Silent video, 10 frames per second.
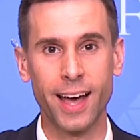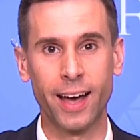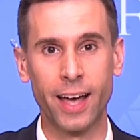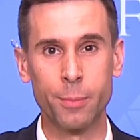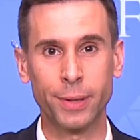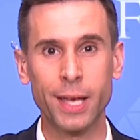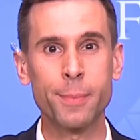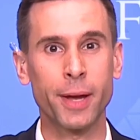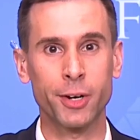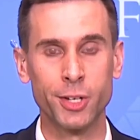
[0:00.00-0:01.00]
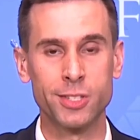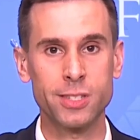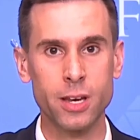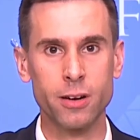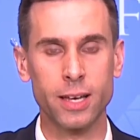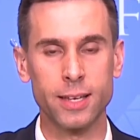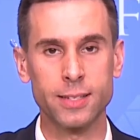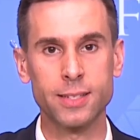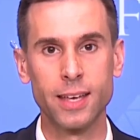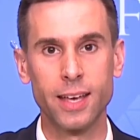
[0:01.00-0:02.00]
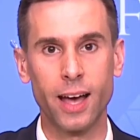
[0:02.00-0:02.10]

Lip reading: And Planned Parenthood's theory is